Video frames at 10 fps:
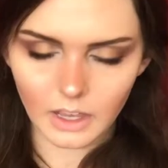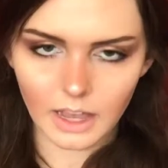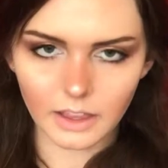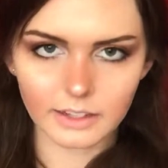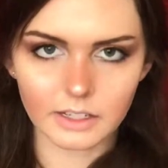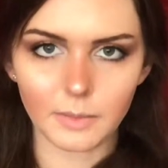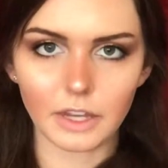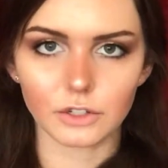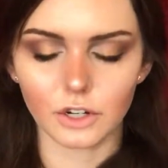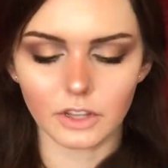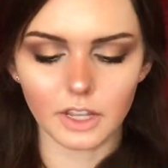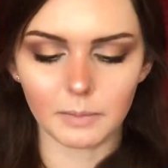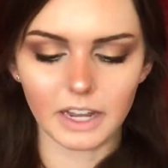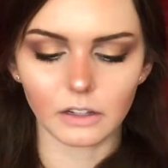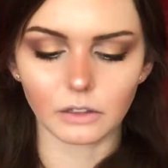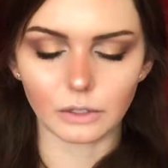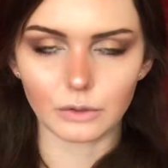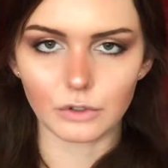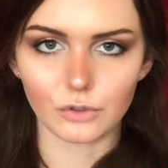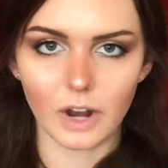I like to make sure that my
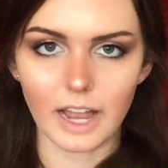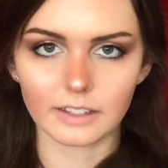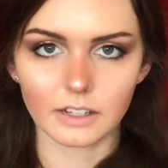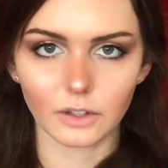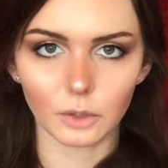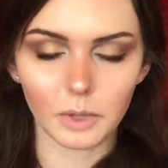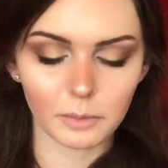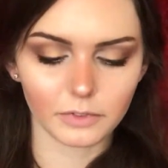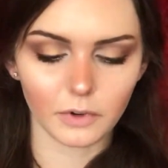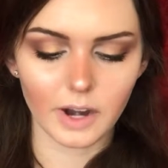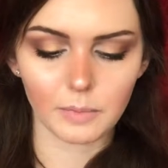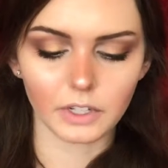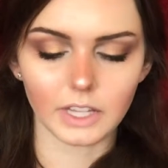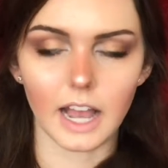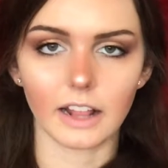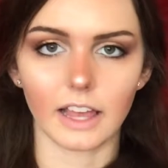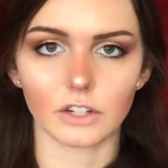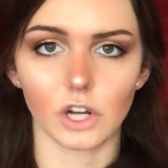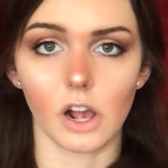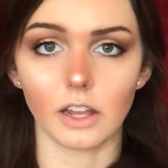glue dries a little bit before I put the
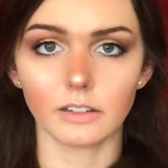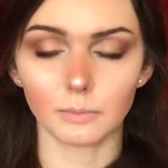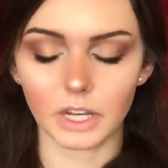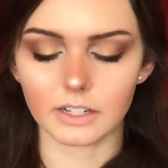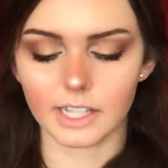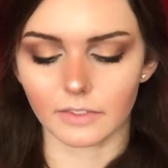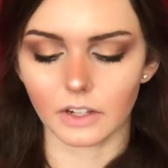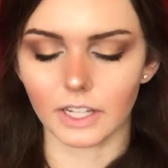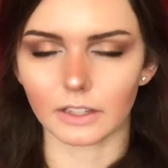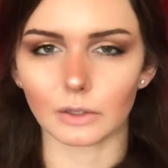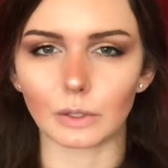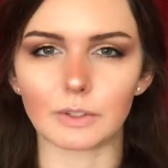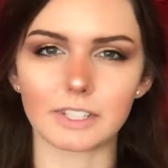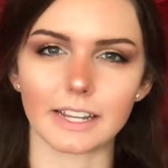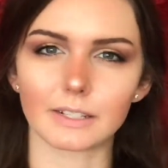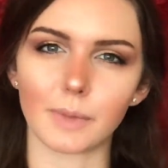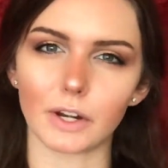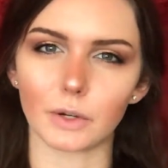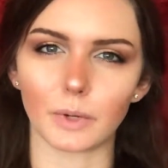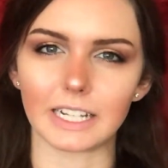eyelash on because I feel like the glue sticks
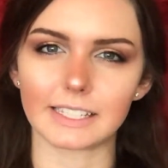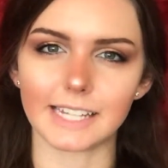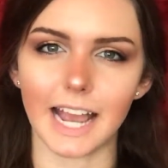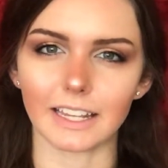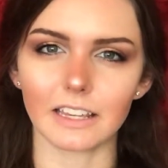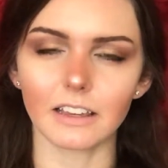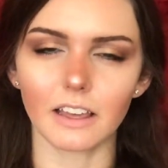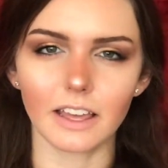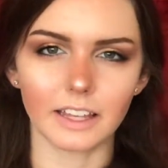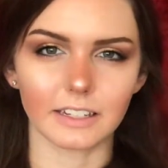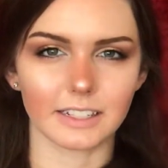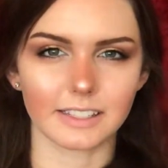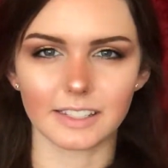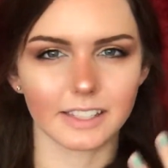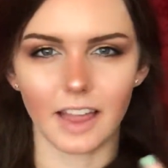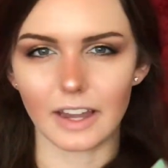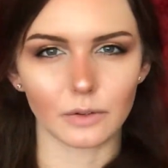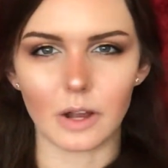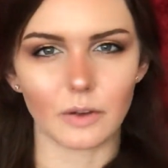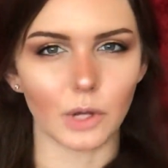better when it's tacky and it doesn't slide
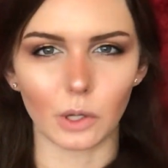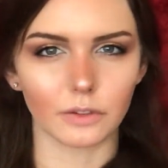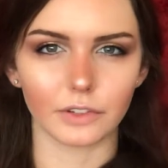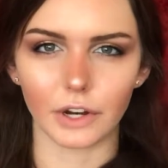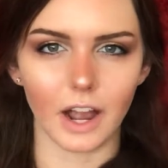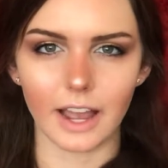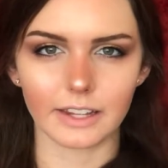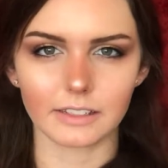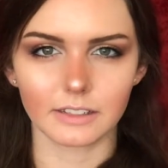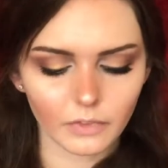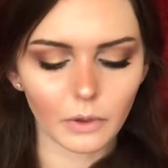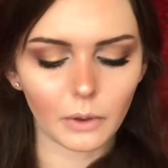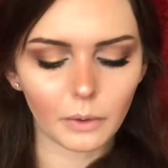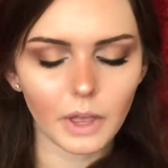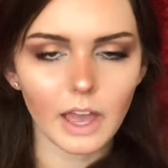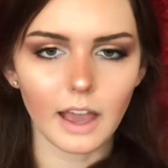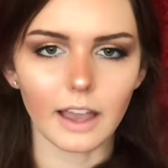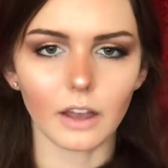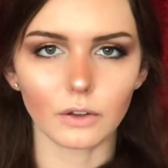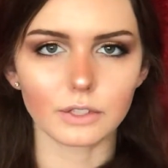around all over your eyes.
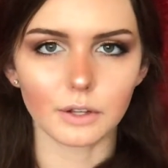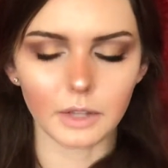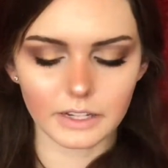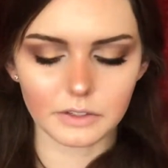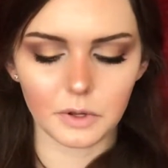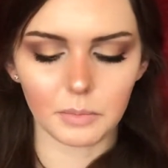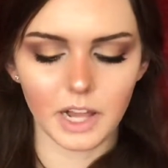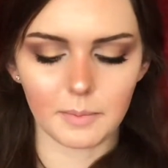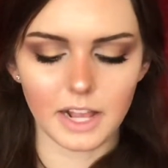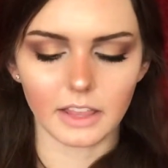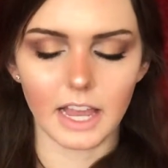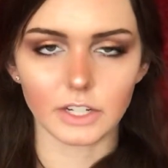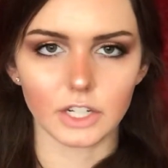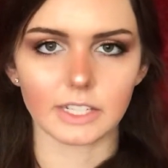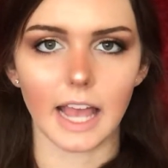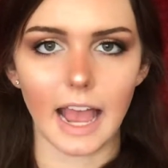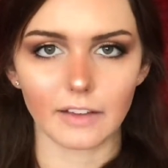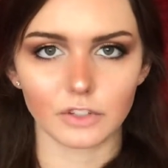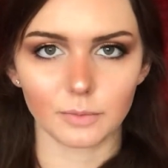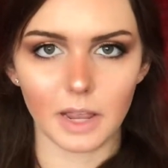I also like to apply my lashes
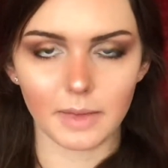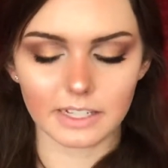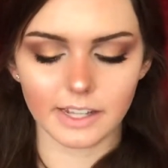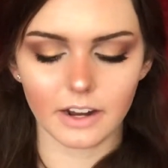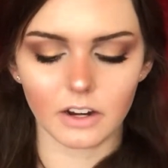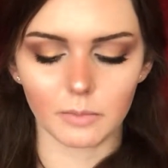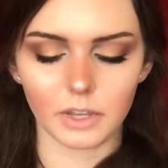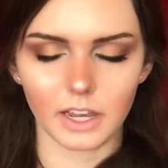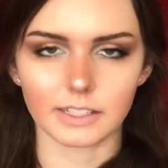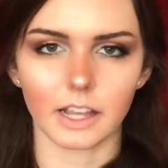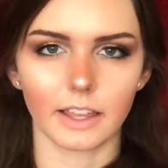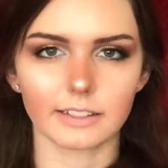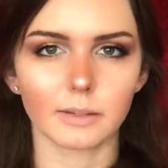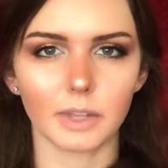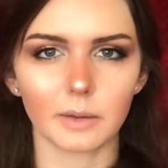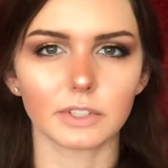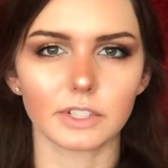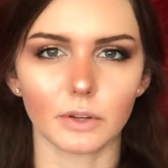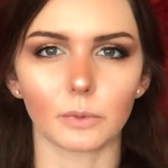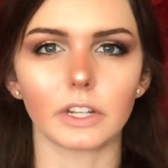after my mascara because I like to be
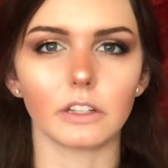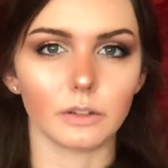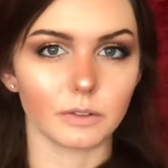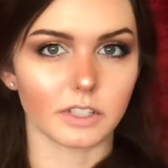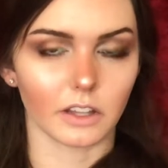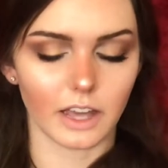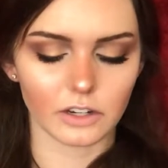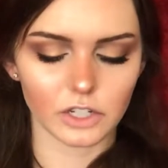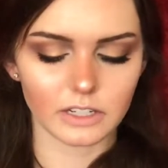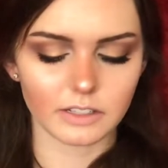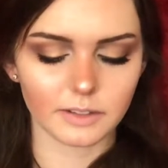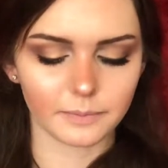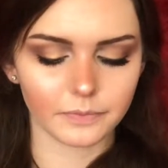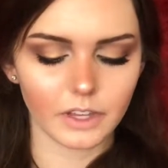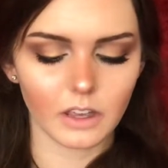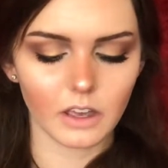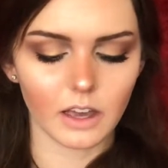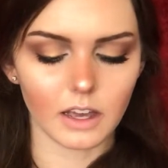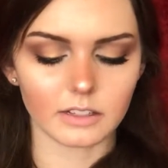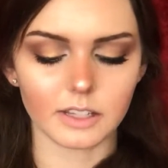to reuse the lashes.
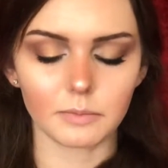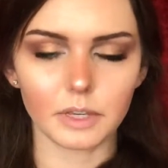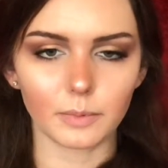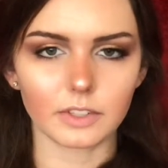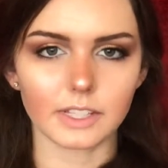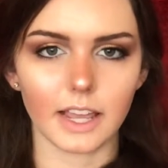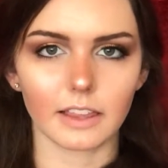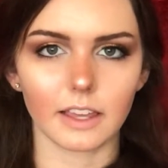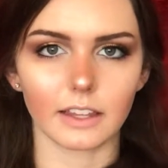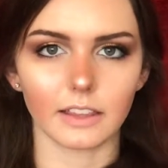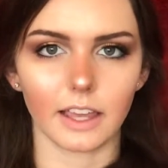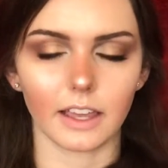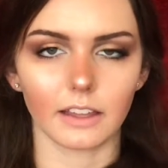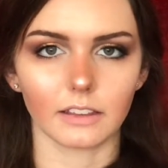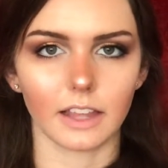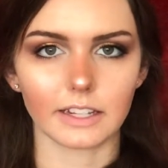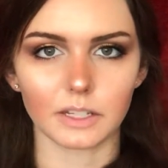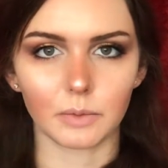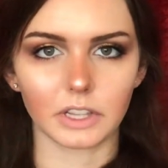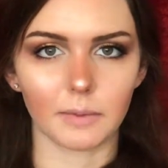Some people say that they like
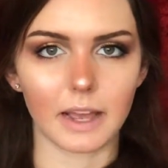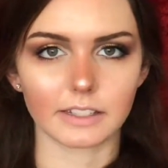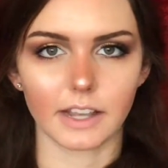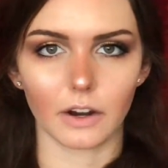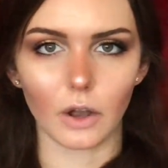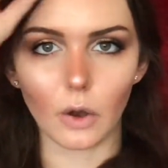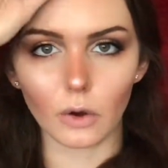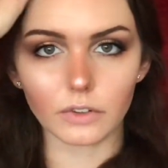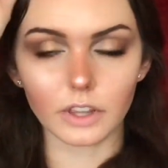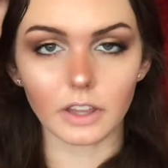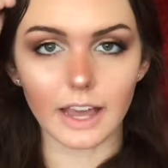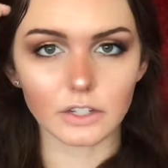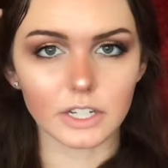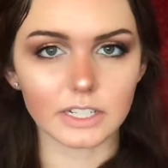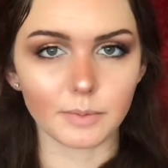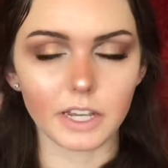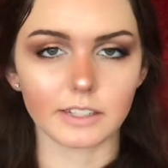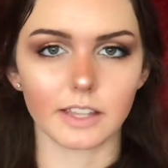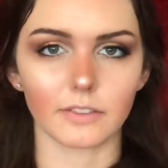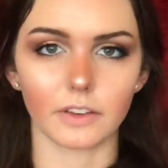to put the mascara over the lashes
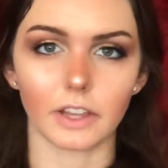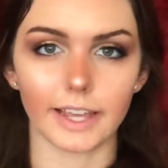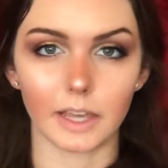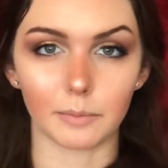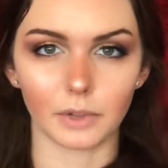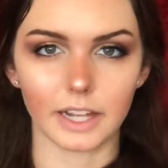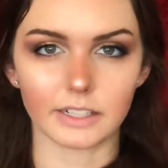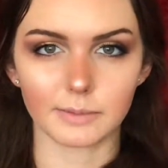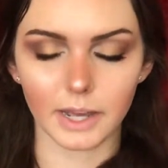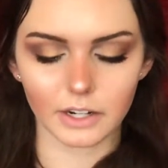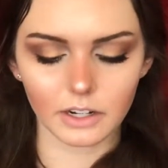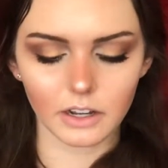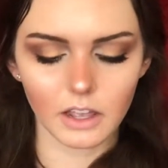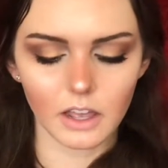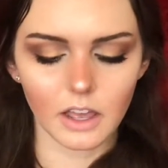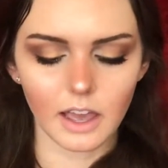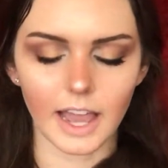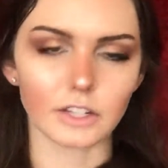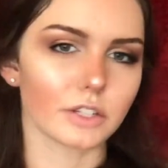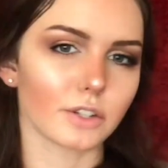because they feel like it blends better.
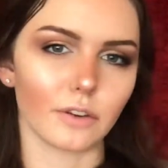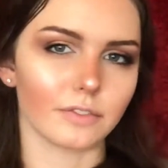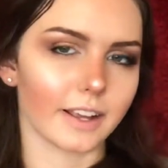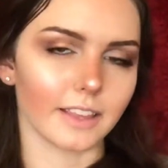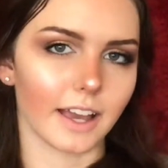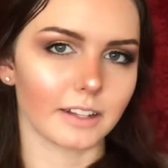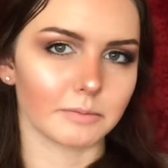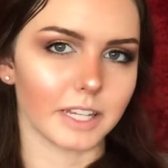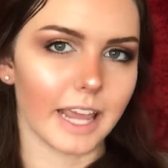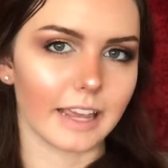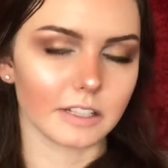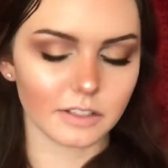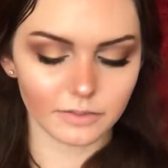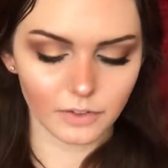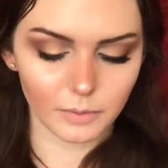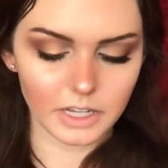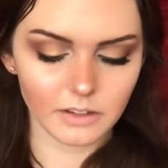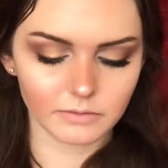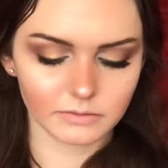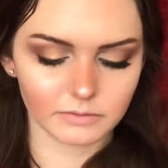I just don't find that the case for me.